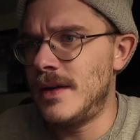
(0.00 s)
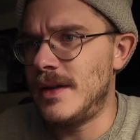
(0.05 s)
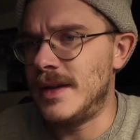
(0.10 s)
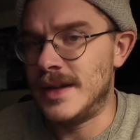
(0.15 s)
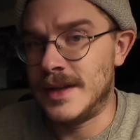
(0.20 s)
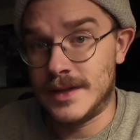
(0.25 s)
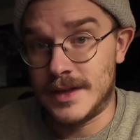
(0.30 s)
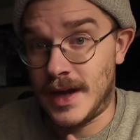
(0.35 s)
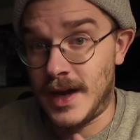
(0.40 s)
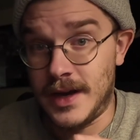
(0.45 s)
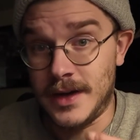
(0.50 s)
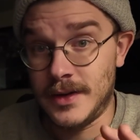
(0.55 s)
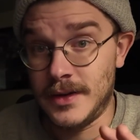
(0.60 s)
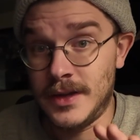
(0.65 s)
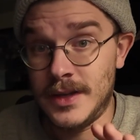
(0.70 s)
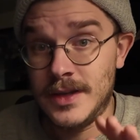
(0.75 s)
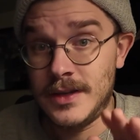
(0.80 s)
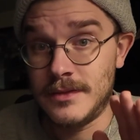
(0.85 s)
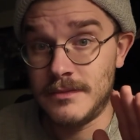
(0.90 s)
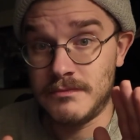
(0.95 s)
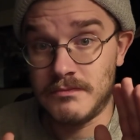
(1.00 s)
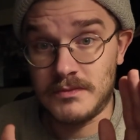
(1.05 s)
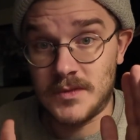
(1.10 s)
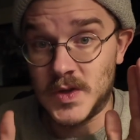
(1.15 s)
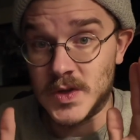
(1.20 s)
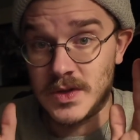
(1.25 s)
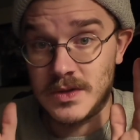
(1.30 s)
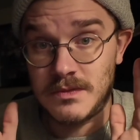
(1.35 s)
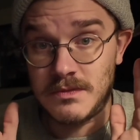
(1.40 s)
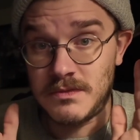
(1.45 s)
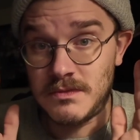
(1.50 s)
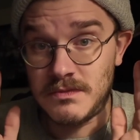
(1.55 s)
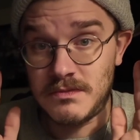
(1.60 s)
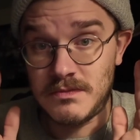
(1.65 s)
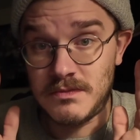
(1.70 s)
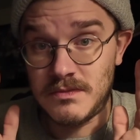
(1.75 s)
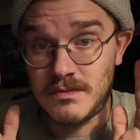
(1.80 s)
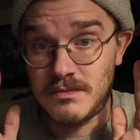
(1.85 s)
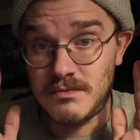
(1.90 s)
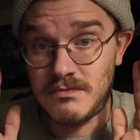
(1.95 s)
entirely, just
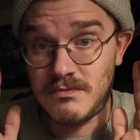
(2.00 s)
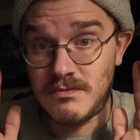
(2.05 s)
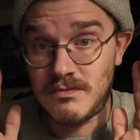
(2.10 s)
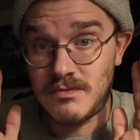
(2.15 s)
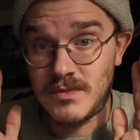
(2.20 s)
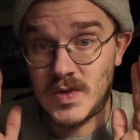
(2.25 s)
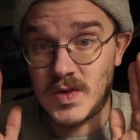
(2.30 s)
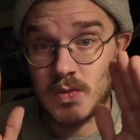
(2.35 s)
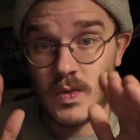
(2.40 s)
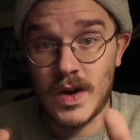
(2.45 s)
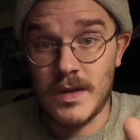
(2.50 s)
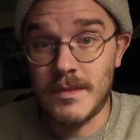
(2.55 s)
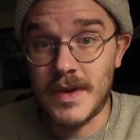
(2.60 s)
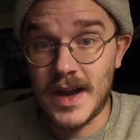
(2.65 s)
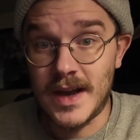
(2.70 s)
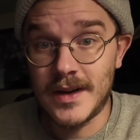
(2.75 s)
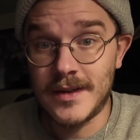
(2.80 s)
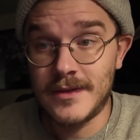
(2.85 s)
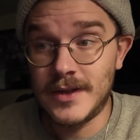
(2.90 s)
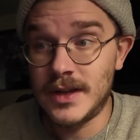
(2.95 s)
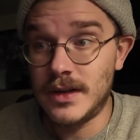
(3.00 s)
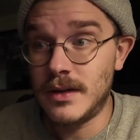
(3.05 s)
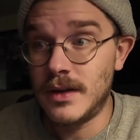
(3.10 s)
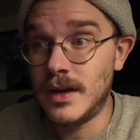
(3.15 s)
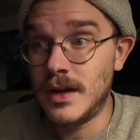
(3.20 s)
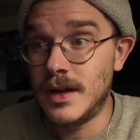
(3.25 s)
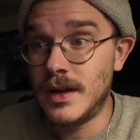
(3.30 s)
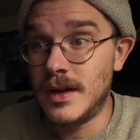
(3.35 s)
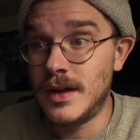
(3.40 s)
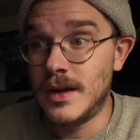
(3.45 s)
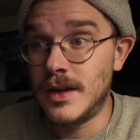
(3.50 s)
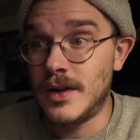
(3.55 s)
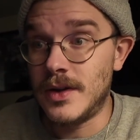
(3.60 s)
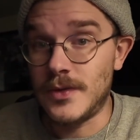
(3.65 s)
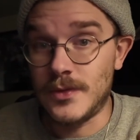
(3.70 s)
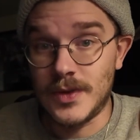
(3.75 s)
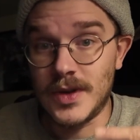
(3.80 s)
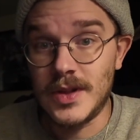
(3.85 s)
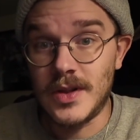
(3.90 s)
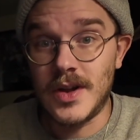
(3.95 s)
swipe out of it,
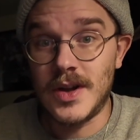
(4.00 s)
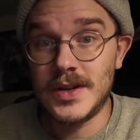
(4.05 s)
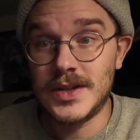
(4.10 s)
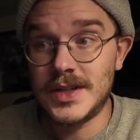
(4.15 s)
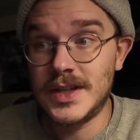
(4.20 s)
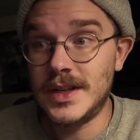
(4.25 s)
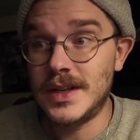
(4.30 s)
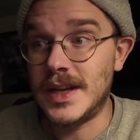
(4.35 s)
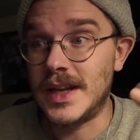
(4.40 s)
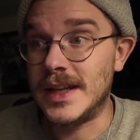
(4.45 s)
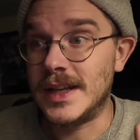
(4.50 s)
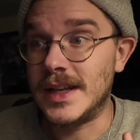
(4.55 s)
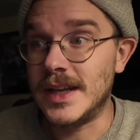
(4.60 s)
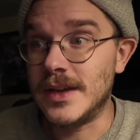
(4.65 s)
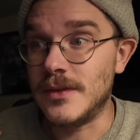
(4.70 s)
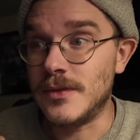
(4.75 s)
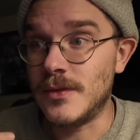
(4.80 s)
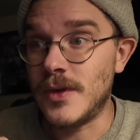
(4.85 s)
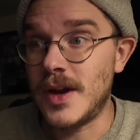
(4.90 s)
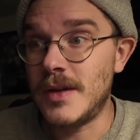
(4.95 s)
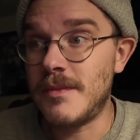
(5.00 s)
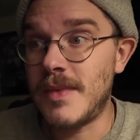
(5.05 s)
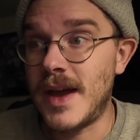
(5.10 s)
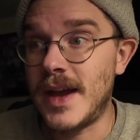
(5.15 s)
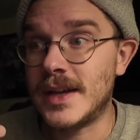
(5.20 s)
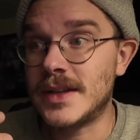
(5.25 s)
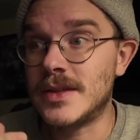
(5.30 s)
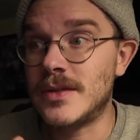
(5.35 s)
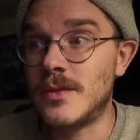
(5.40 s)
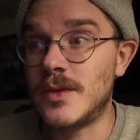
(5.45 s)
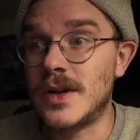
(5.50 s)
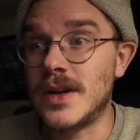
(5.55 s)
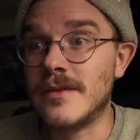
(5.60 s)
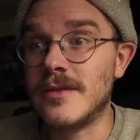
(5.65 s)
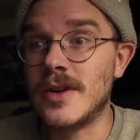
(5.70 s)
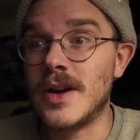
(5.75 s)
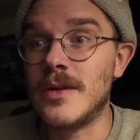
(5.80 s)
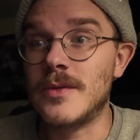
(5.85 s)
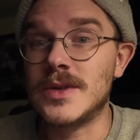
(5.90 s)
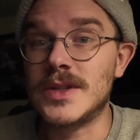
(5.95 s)
relaunch it, and get right back to
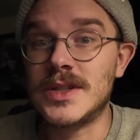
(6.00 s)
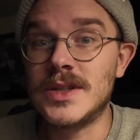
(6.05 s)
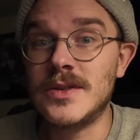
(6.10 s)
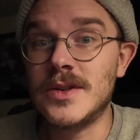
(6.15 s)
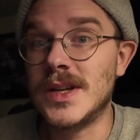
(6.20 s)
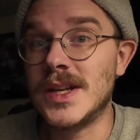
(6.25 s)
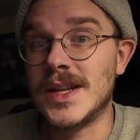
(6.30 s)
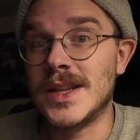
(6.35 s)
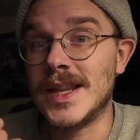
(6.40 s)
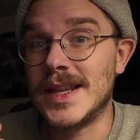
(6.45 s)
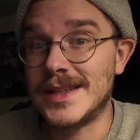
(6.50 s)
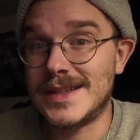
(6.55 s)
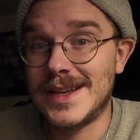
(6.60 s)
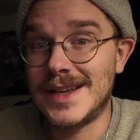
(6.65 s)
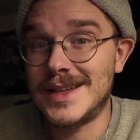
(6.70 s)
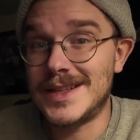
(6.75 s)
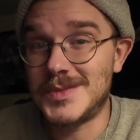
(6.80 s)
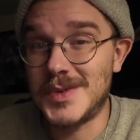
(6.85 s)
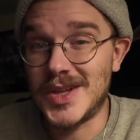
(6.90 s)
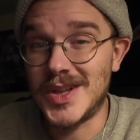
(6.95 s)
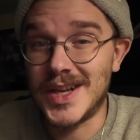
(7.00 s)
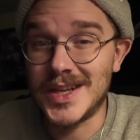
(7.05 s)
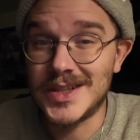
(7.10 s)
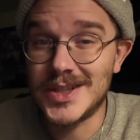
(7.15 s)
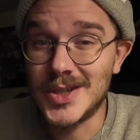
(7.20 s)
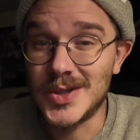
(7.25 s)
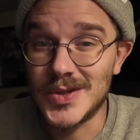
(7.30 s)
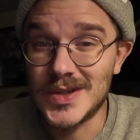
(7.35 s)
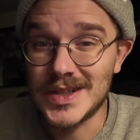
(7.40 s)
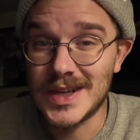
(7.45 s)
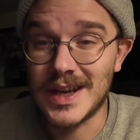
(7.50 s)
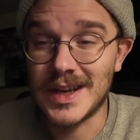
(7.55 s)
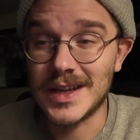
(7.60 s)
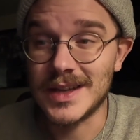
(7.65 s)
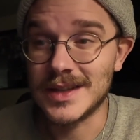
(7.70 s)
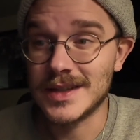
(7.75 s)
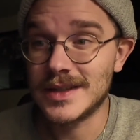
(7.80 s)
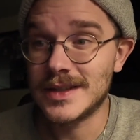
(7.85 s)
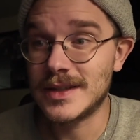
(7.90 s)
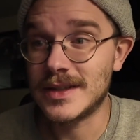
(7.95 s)
whatever I was doing. And that takes me like 2
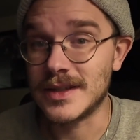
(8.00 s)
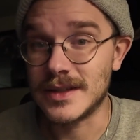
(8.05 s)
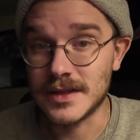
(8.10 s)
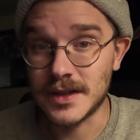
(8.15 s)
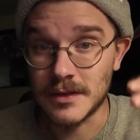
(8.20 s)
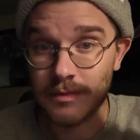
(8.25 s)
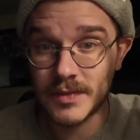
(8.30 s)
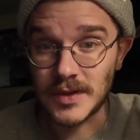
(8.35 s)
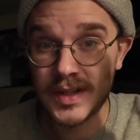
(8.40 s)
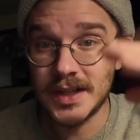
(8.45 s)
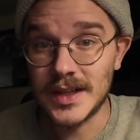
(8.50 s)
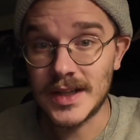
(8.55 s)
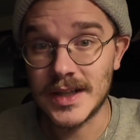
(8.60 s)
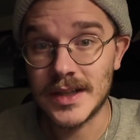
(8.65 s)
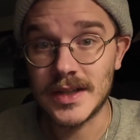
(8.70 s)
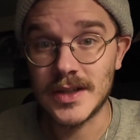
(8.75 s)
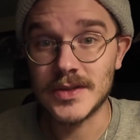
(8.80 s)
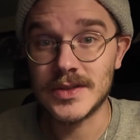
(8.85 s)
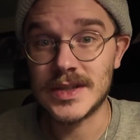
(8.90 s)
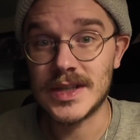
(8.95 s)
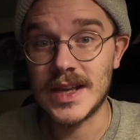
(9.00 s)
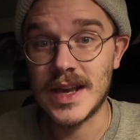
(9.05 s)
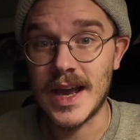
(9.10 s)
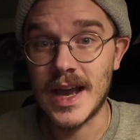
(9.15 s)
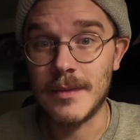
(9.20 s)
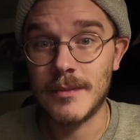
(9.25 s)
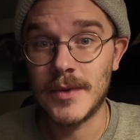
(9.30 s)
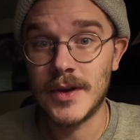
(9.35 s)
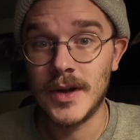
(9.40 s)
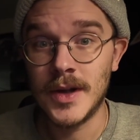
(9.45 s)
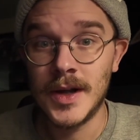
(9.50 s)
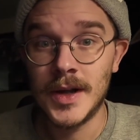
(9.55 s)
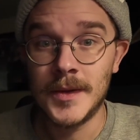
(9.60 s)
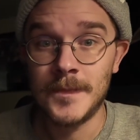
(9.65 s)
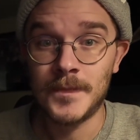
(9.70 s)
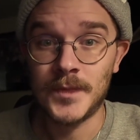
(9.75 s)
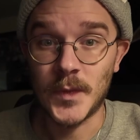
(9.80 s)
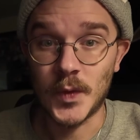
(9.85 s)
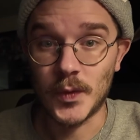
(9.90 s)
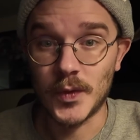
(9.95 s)
seconds to completely close the app,
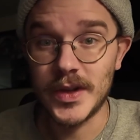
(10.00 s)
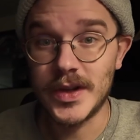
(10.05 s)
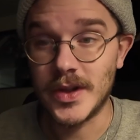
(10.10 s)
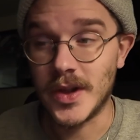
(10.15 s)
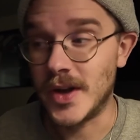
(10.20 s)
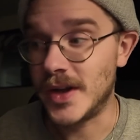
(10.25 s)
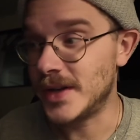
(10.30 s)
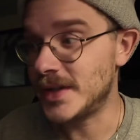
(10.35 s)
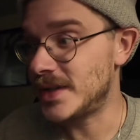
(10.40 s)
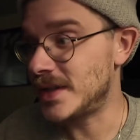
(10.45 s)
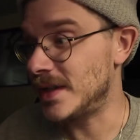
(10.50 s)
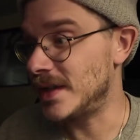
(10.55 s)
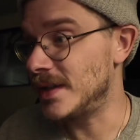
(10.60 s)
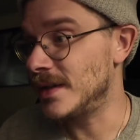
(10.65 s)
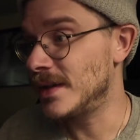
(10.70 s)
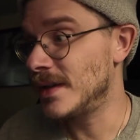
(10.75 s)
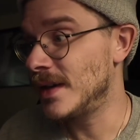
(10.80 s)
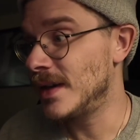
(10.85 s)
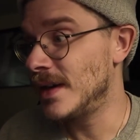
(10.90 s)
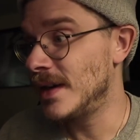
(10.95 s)
relaunch it.